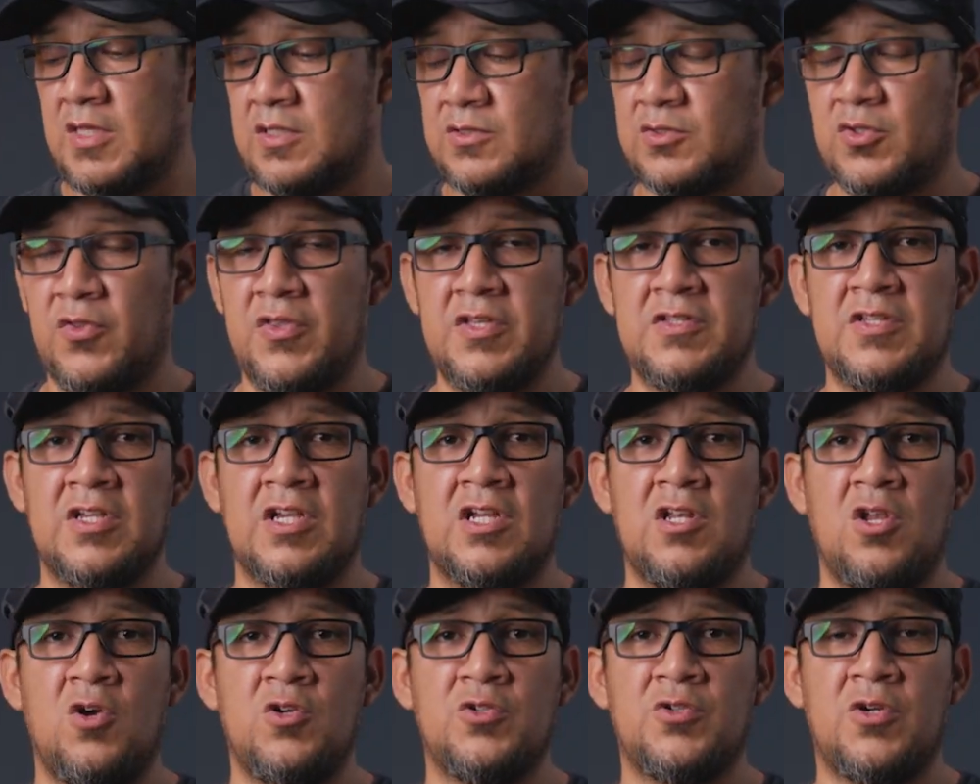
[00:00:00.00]
So this
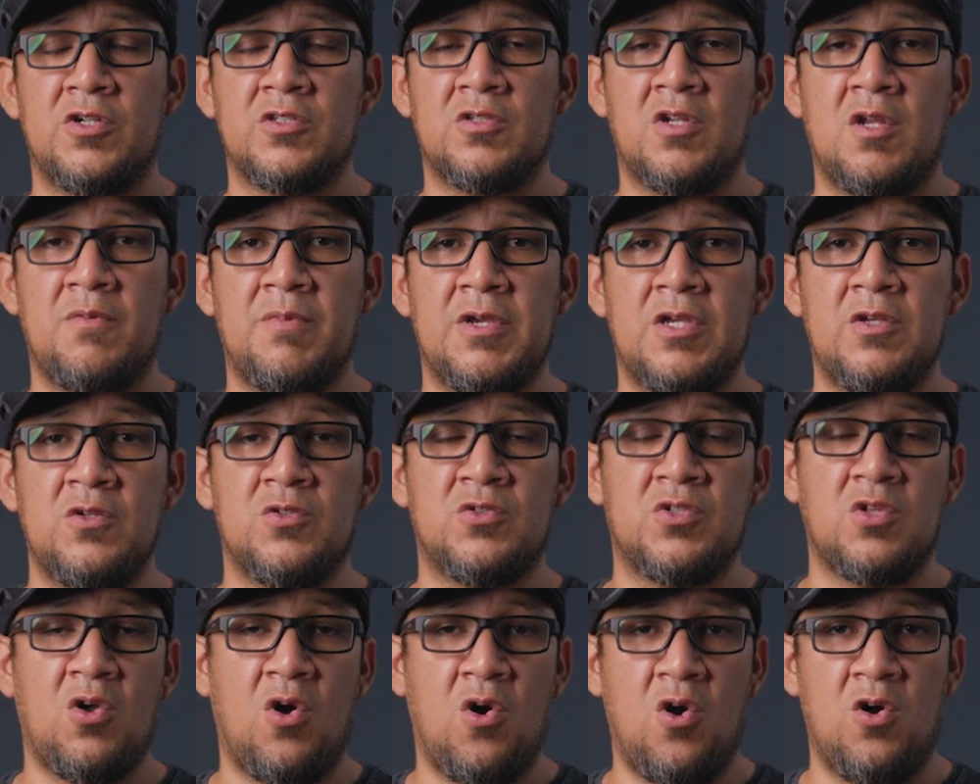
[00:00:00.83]
enclosure is gonna be
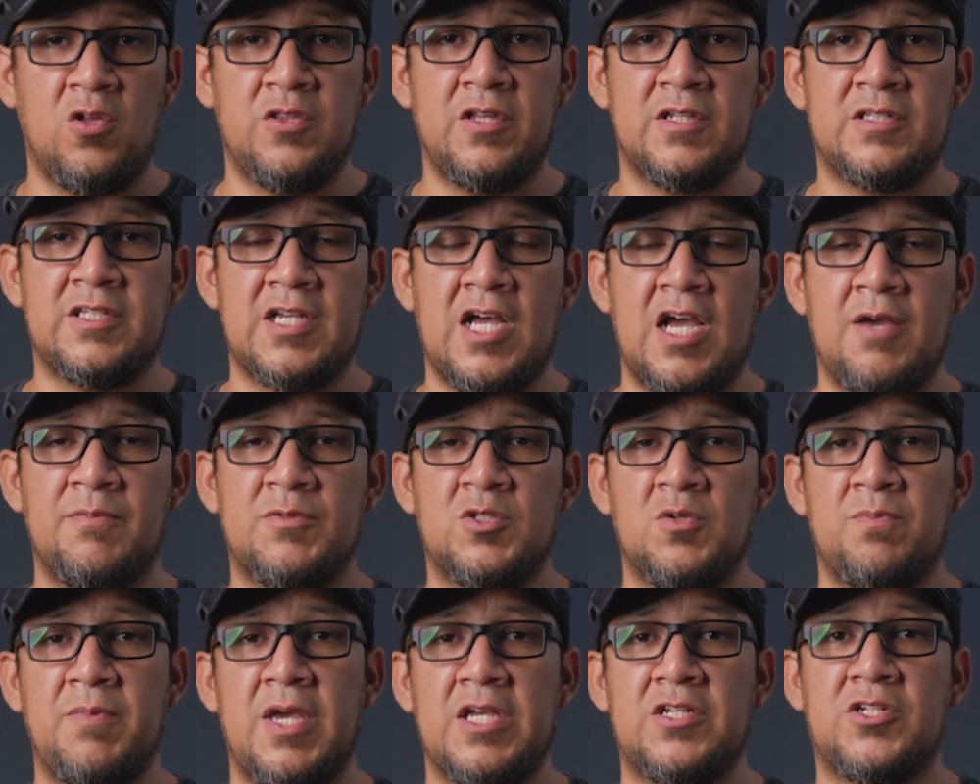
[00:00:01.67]
used all the time
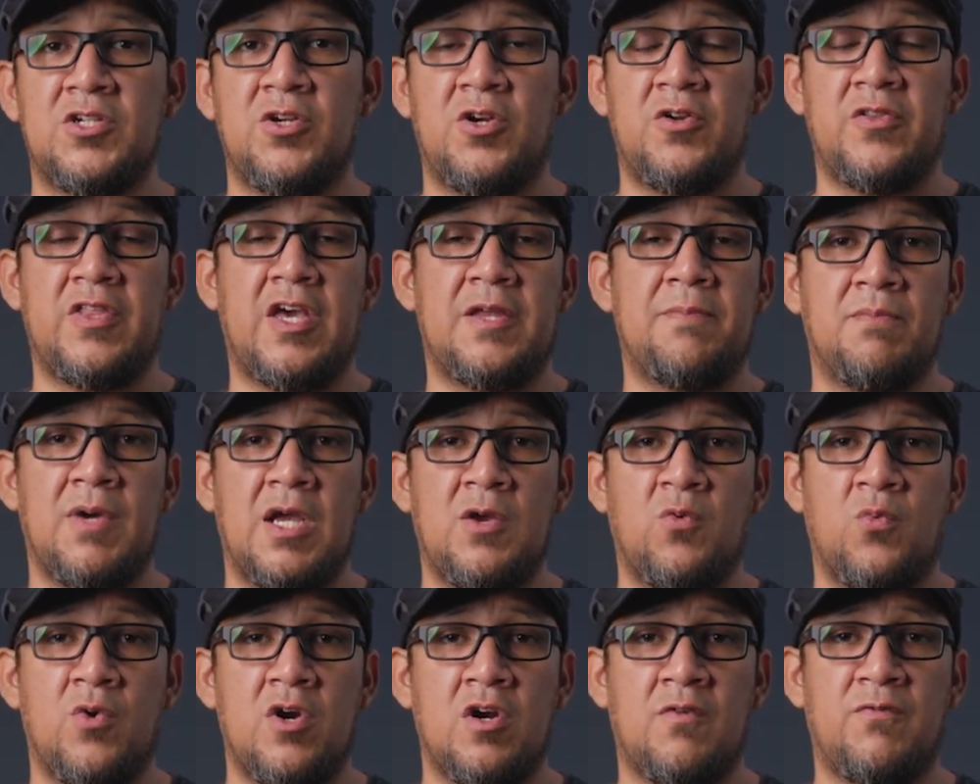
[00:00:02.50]
to make sure that my
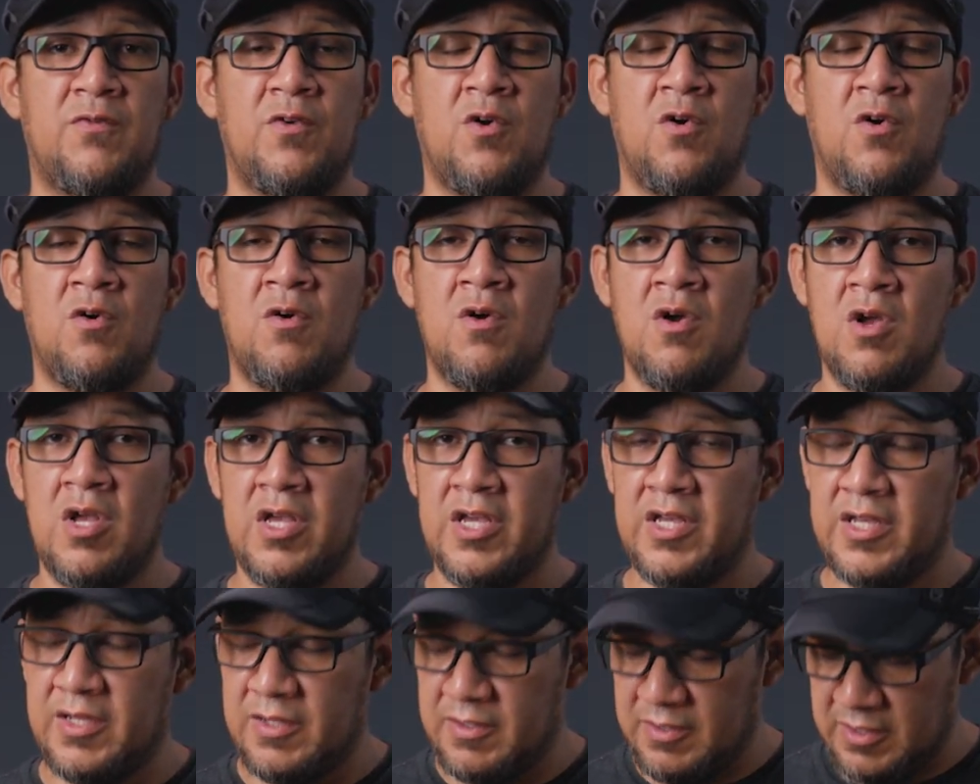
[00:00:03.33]
workflow
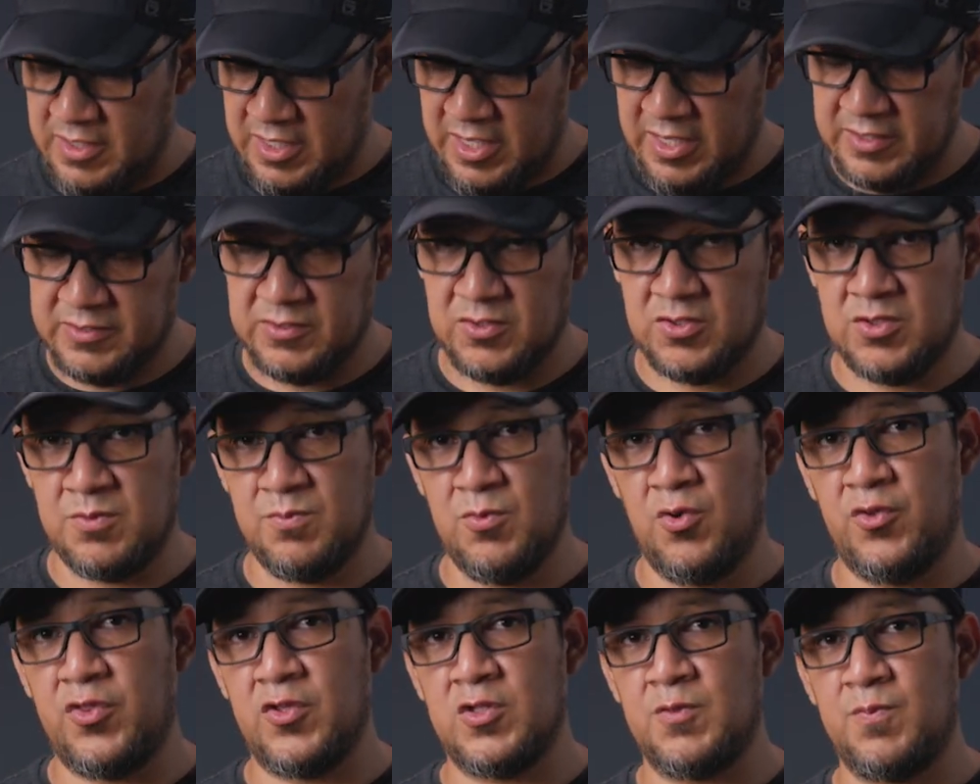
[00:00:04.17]
is as
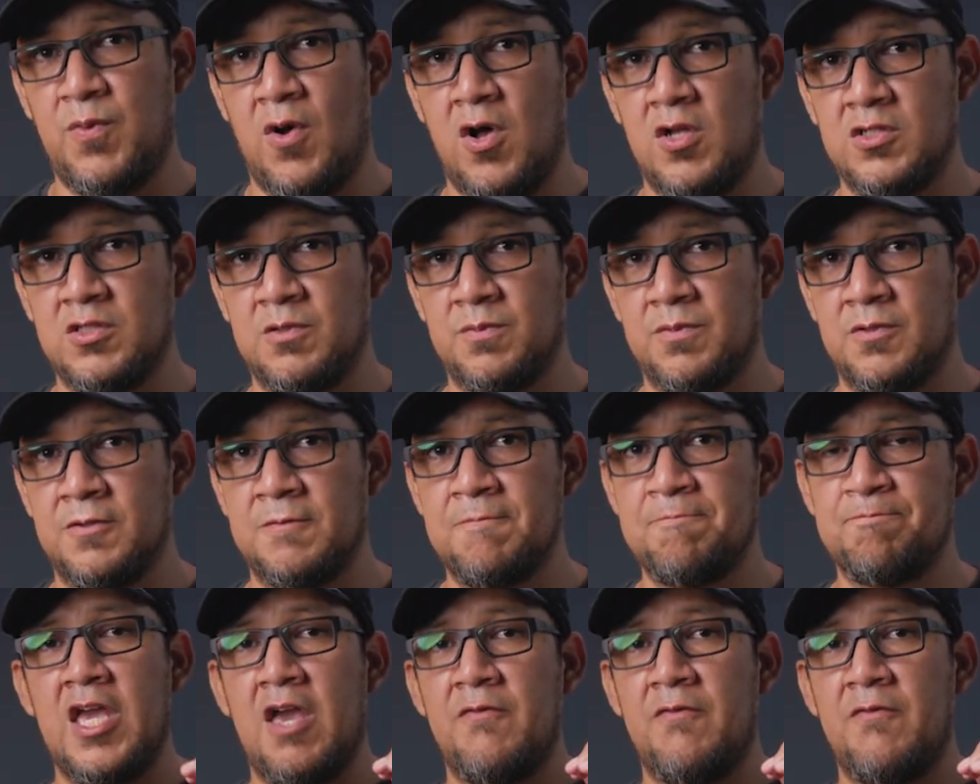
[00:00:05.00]
smooth as possible.